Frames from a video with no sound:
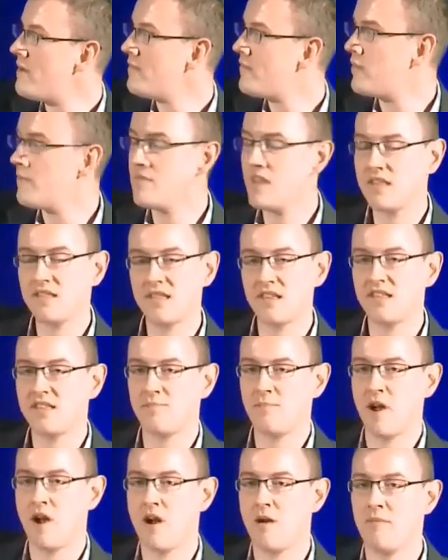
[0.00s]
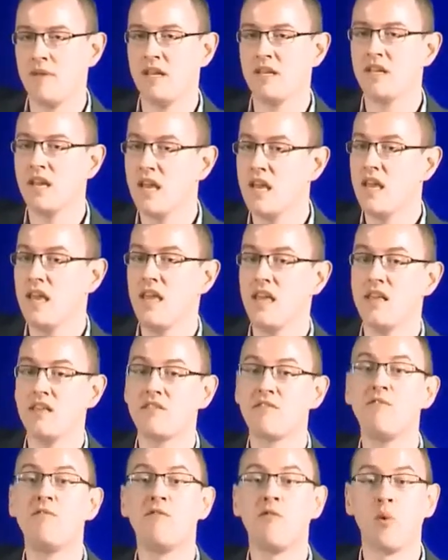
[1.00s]
from this experiment
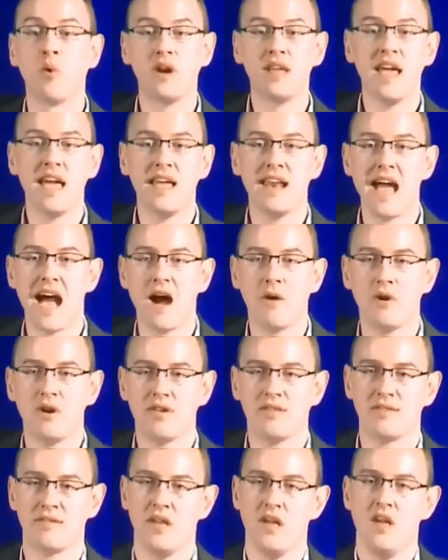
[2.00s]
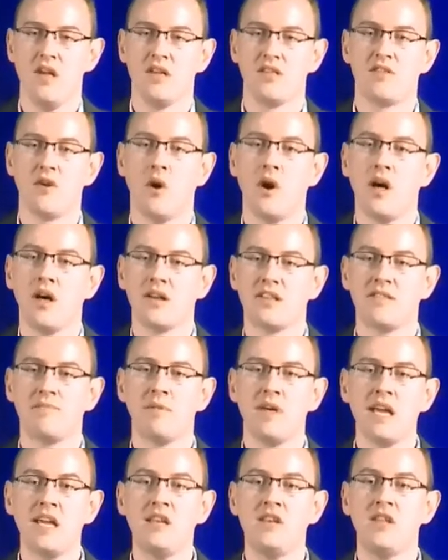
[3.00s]
is 48 hours. So I'll
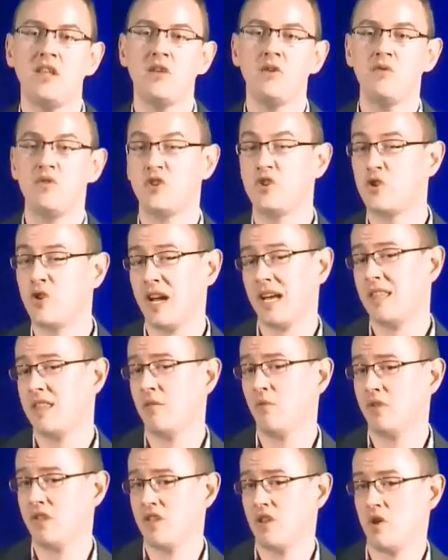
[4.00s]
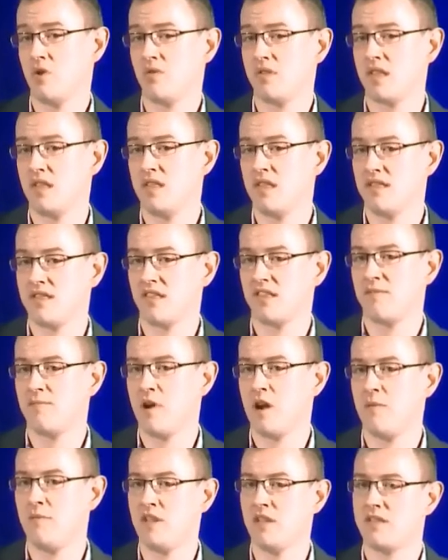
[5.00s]
explain to you the trick that was used in this
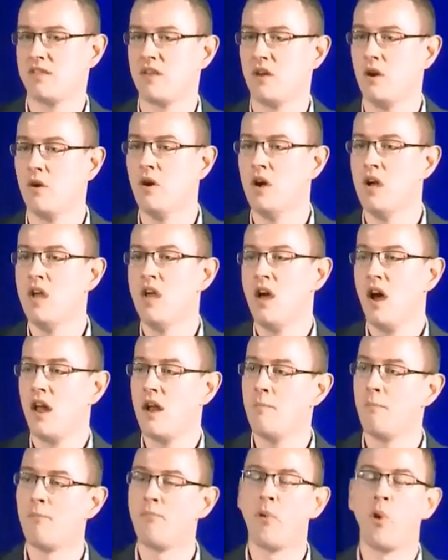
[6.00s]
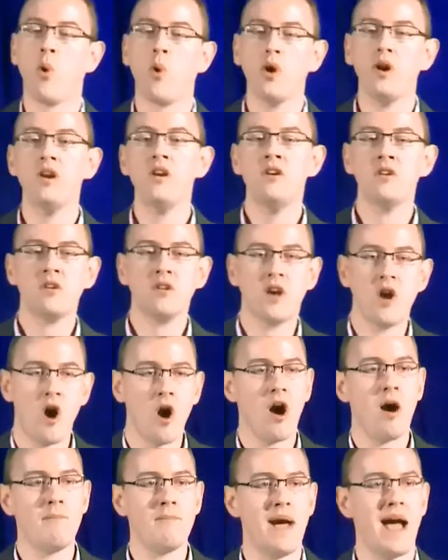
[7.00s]
experiment. So an important
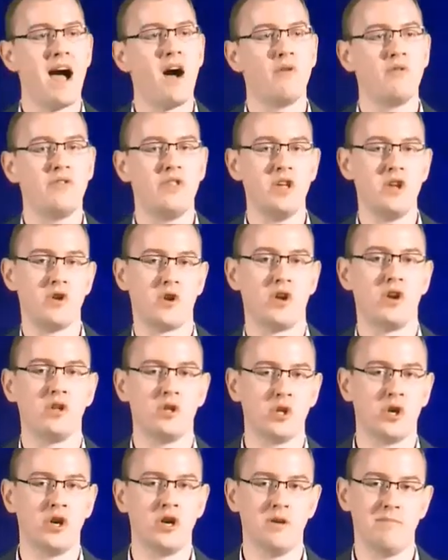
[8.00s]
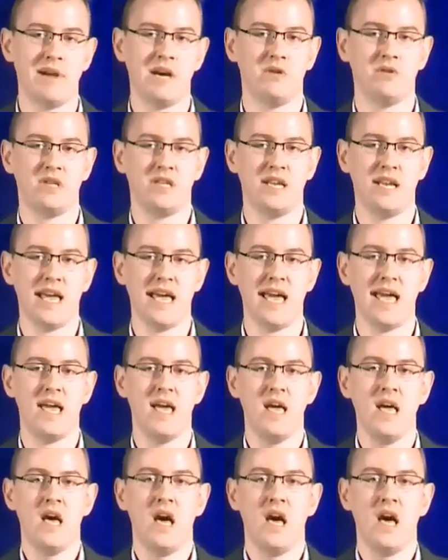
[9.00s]
compound that you're going to learn about today